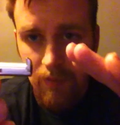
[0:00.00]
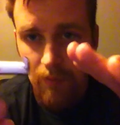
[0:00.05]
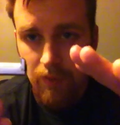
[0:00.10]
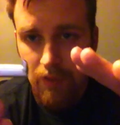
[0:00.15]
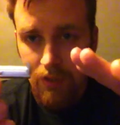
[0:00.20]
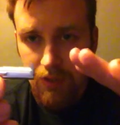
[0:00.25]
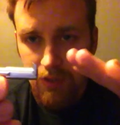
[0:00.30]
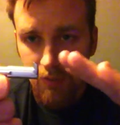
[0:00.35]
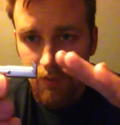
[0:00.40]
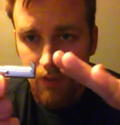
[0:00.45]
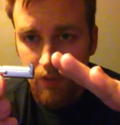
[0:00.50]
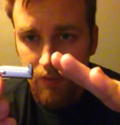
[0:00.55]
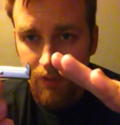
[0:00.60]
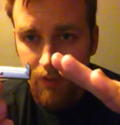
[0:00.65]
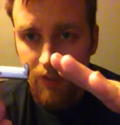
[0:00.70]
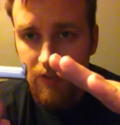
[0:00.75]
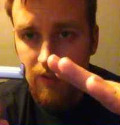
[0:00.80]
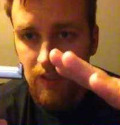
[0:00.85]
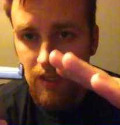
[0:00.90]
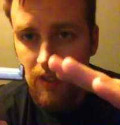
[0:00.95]
the pitch about the
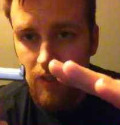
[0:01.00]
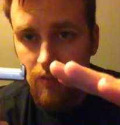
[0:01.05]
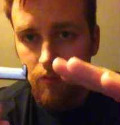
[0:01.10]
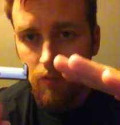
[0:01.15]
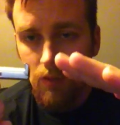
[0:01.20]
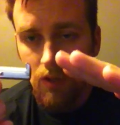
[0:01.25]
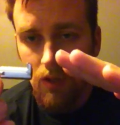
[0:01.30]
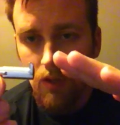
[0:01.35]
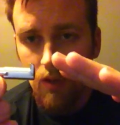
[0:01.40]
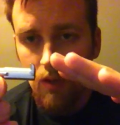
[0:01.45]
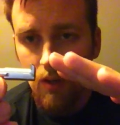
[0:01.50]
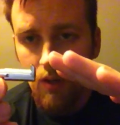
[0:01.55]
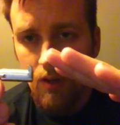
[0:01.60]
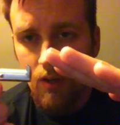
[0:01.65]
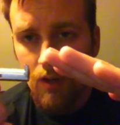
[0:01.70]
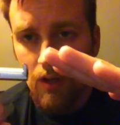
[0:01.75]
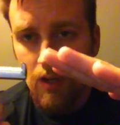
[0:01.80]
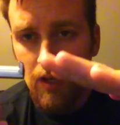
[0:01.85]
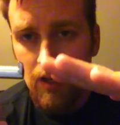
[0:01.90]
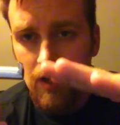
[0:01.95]
same
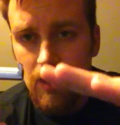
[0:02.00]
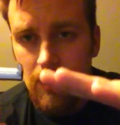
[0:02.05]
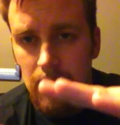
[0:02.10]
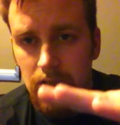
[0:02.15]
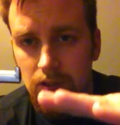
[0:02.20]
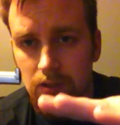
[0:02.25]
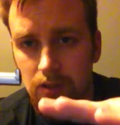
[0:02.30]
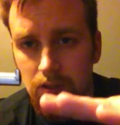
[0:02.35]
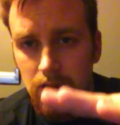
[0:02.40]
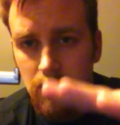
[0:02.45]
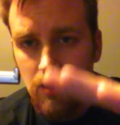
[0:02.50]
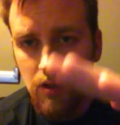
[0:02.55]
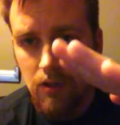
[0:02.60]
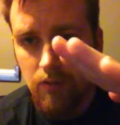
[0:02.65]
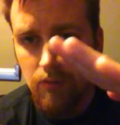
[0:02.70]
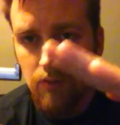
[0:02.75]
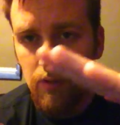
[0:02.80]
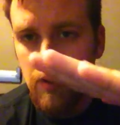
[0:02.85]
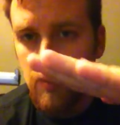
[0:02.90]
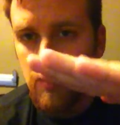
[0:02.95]
and not
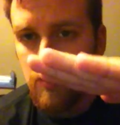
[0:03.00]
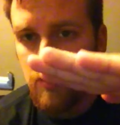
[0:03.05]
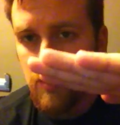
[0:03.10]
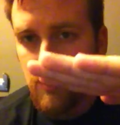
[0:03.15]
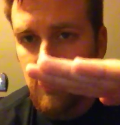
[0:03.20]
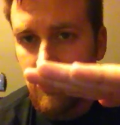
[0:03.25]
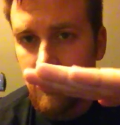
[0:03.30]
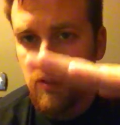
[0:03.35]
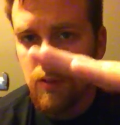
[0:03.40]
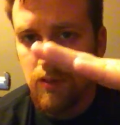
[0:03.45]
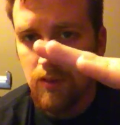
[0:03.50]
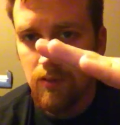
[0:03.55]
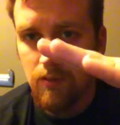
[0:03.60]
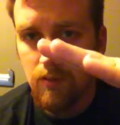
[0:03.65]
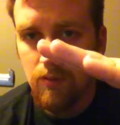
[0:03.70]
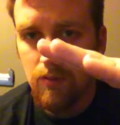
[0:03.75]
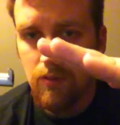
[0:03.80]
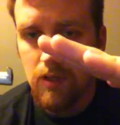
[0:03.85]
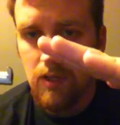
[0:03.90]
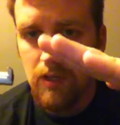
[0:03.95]
reduce it.
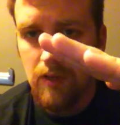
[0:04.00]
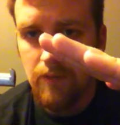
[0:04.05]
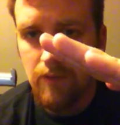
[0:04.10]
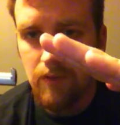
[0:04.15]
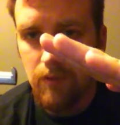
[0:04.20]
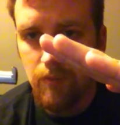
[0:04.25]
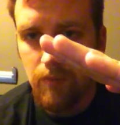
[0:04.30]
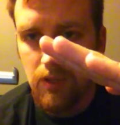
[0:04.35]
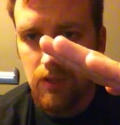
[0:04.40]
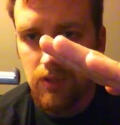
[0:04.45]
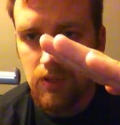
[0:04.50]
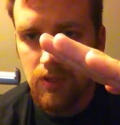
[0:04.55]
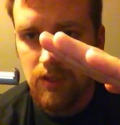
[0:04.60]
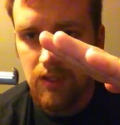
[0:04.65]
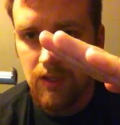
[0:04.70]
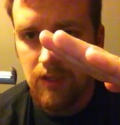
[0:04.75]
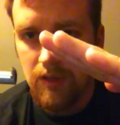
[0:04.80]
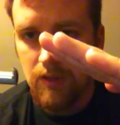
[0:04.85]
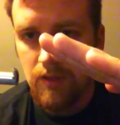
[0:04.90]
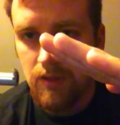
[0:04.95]
So if your pitch is
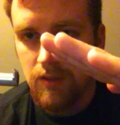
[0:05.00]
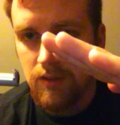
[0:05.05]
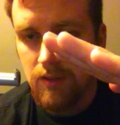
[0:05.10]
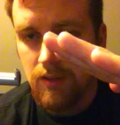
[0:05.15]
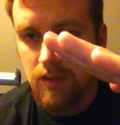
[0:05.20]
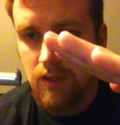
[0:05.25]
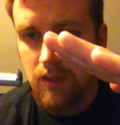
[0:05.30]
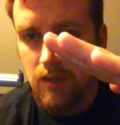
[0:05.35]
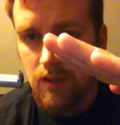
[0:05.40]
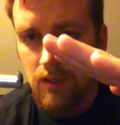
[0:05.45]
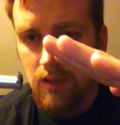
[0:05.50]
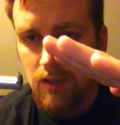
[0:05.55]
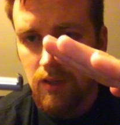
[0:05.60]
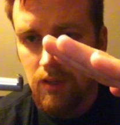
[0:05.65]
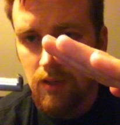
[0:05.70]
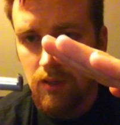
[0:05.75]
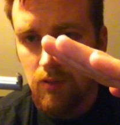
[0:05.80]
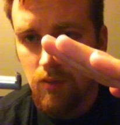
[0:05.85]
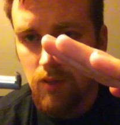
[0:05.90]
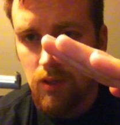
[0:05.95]
like this,
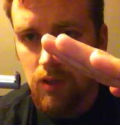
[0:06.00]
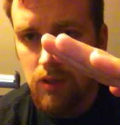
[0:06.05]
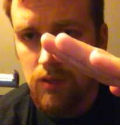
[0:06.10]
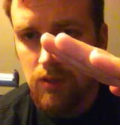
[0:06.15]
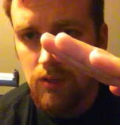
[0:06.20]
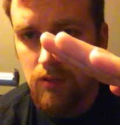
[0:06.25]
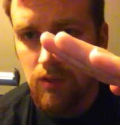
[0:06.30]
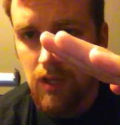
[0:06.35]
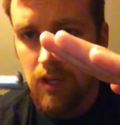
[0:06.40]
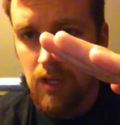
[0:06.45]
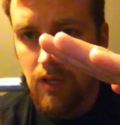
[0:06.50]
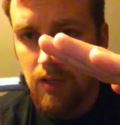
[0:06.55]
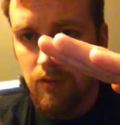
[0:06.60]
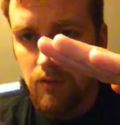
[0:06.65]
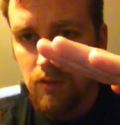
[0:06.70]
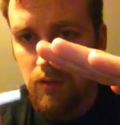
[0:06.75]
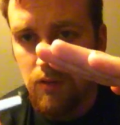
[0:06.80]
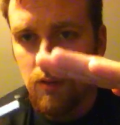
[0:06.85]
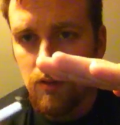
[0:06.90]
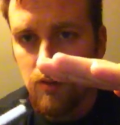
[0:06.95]
you want to angle
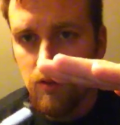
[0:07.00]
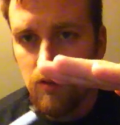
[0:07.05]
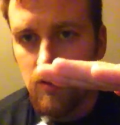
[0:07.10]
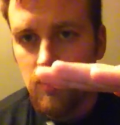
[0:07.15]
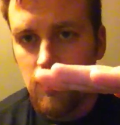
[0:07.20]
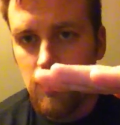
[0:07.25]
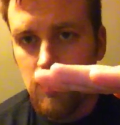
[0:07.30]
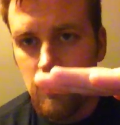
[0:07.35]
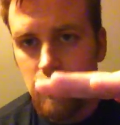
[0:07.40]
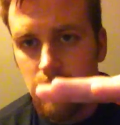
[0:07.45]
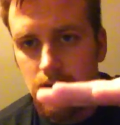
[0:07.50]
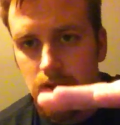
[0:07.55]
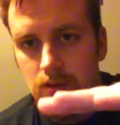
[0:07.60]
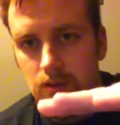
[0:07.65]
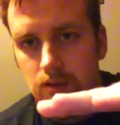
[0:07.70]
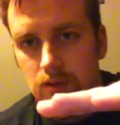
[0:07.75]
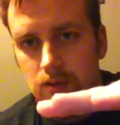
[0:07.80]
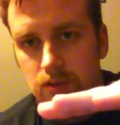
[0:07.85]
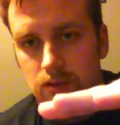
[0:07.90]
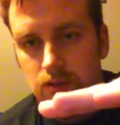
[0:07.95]
your
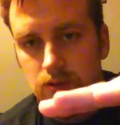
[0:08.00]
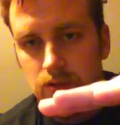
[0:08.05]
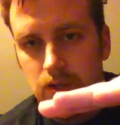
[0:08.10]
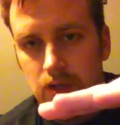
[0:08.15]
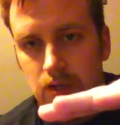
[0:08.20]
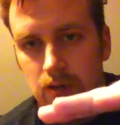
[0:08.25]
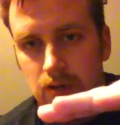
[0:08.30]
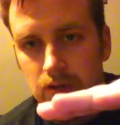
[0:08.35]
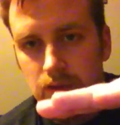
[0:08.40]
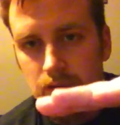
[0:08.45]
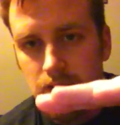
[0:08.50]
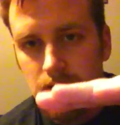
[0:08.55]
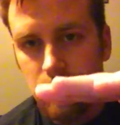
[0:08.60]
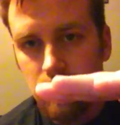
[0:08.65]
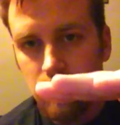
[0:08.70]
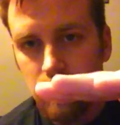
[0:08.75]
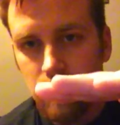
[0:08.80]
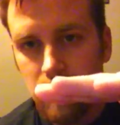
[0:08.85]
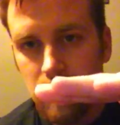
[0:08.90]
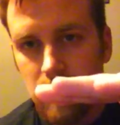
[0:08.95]
striker on the
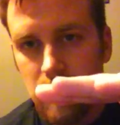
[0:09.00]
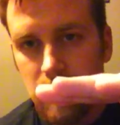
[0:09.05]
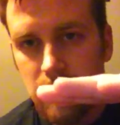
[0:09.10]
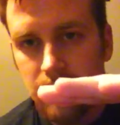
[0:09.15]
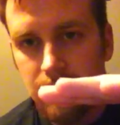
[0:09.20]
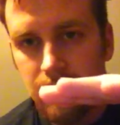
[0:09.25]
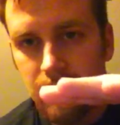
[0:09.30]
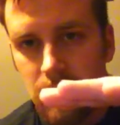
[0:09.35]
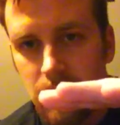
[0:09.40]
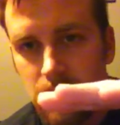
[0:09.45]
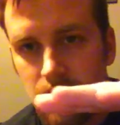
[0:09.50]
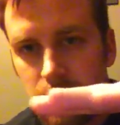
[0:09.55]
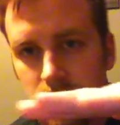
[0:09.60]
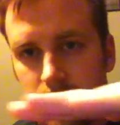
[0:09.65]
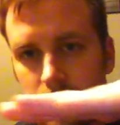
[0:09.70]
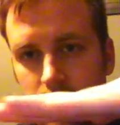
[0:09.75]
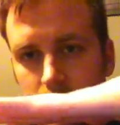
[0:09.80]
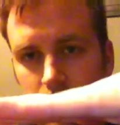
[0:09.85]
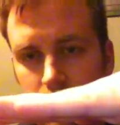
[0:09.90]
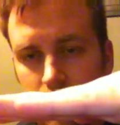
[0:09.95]
stone so that it's flush,
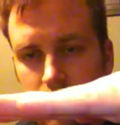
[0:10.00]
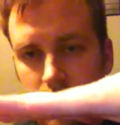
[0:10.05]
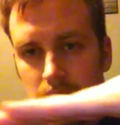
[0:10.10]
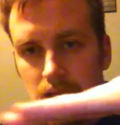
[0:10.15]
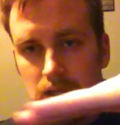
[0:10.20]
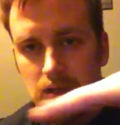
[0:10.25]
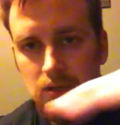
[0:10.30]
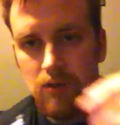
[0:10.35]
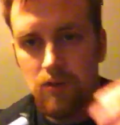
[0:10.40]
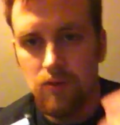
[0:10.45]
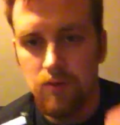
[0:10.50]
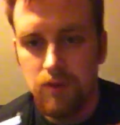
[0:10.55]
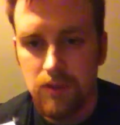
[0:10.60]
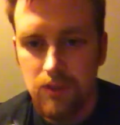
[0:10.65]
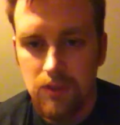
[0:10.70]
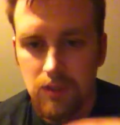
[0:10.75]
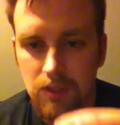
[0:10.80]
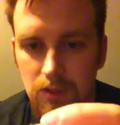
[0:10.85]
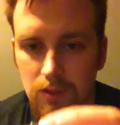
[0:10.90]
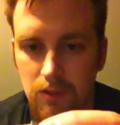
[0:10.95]
and you're going
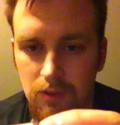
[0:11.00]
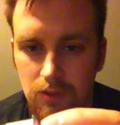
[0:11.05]
to